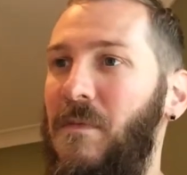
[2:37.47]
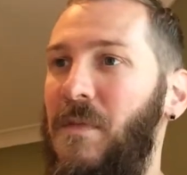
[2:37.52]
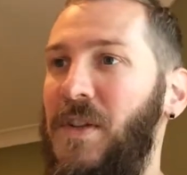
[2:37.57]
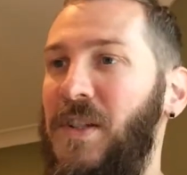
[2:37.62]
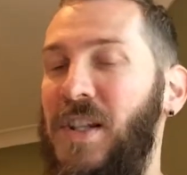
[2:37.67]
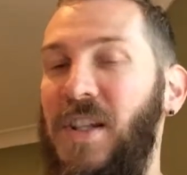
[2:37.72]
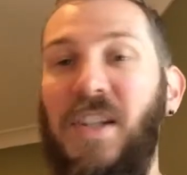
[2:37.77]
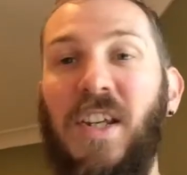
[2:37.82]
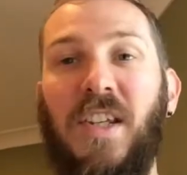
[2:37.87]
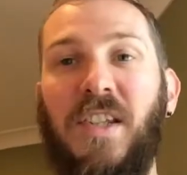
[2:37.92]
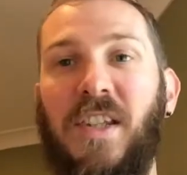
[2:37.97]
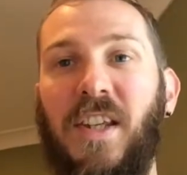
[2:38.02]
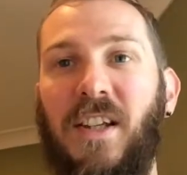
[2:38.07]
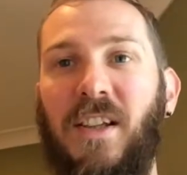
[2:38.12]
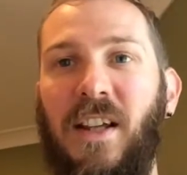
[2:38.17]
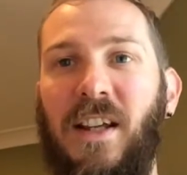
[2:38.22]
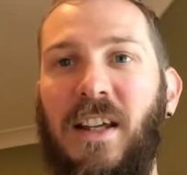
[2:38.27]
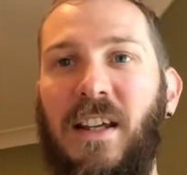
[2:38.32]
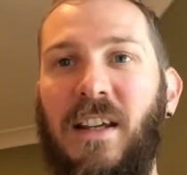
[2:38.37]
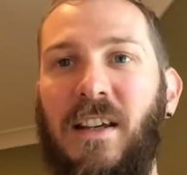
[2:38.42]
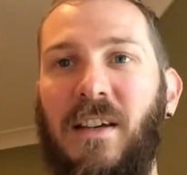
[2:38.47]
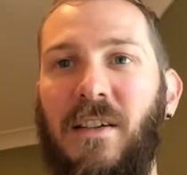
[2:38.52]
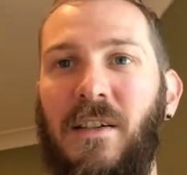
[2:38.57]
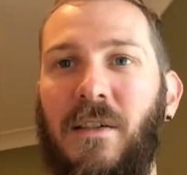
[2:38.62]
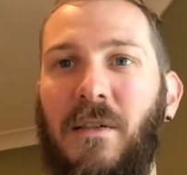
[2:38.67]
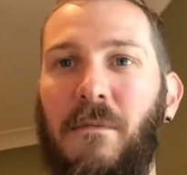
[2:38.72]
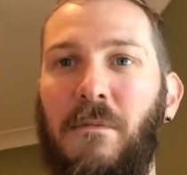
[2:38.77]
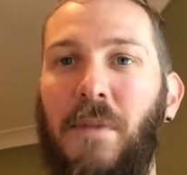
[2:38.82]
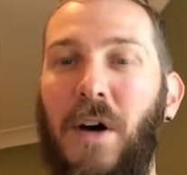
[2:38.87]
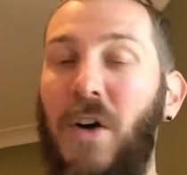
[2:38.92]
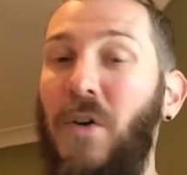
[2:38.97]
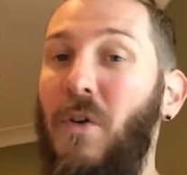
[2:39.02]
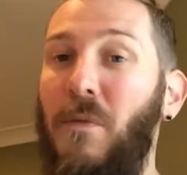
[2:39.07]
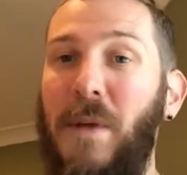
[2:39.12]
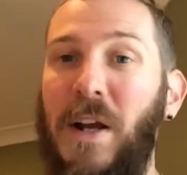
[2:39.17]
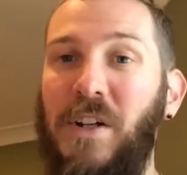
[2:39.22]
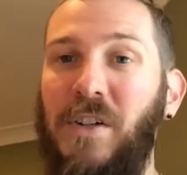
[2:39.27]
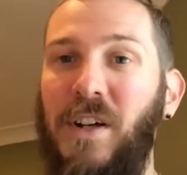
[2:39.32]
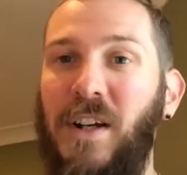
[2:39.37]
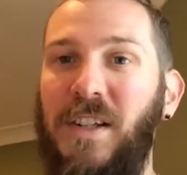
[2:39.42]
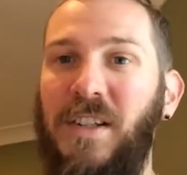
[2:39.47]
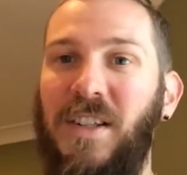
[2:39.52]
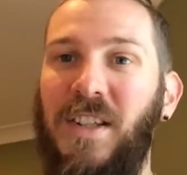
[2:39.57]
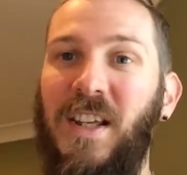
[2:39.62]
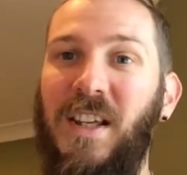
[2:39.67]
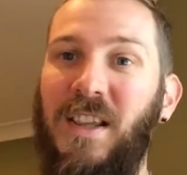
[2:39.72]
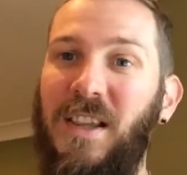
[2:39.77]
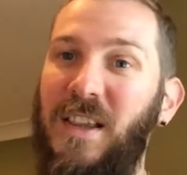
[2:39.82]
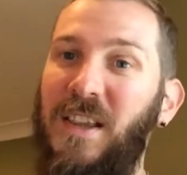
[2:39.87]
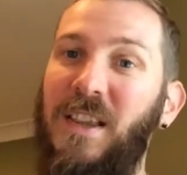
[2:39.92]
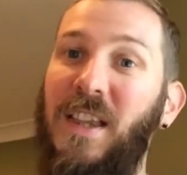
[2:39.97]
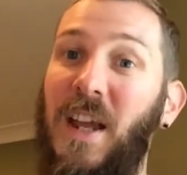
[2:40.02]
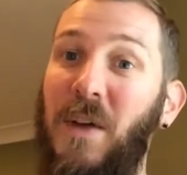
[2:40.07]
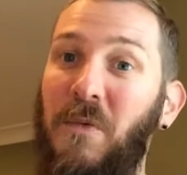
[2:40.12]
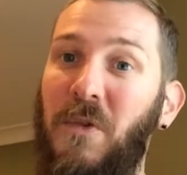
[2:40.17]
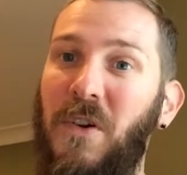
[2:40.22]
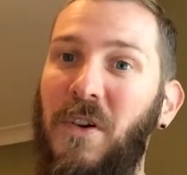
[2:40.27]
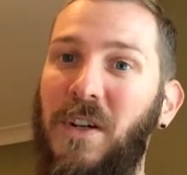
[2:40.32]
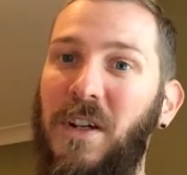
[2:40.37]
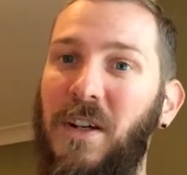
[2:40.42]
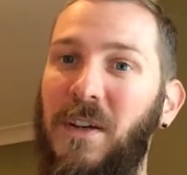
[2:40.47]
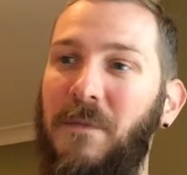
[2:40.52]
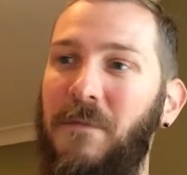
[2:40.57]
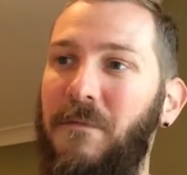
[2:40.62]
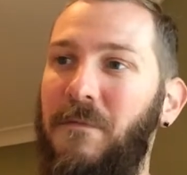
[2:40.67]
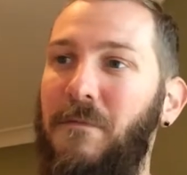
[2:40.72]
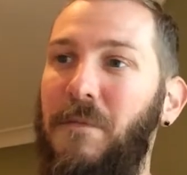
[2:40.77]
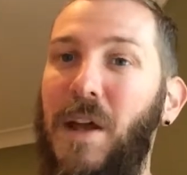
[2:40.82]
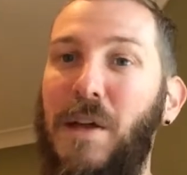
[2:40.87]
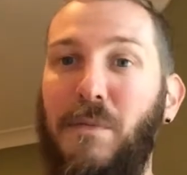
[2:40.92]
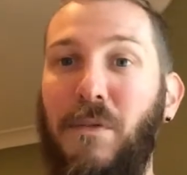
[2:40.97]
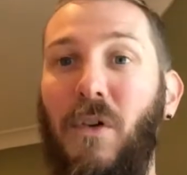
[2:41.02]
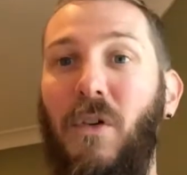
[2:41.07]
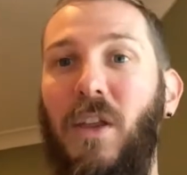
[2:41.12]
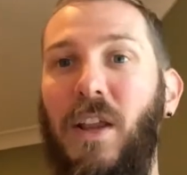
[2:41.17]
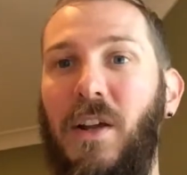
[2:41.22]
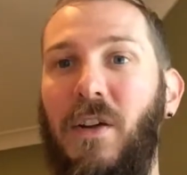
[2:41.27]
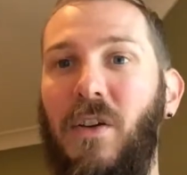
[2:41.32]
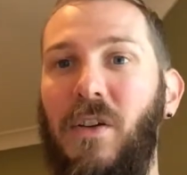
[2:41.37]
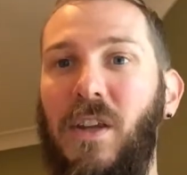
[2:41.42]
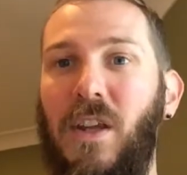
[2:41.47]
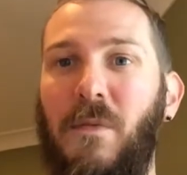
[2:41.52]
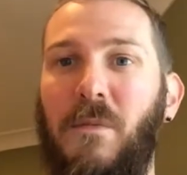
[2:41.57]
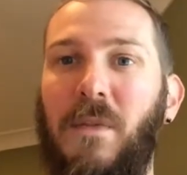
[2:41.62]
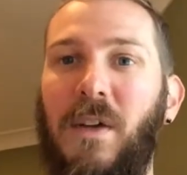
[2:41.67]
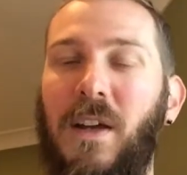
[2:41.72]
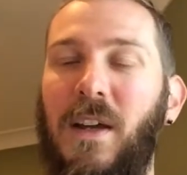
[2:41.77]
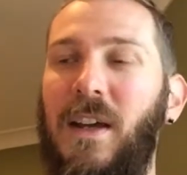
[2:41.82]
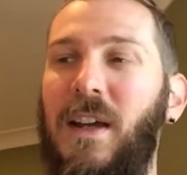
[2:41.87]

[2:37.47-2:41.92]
Statistically, by all metrics, they work. People click on them.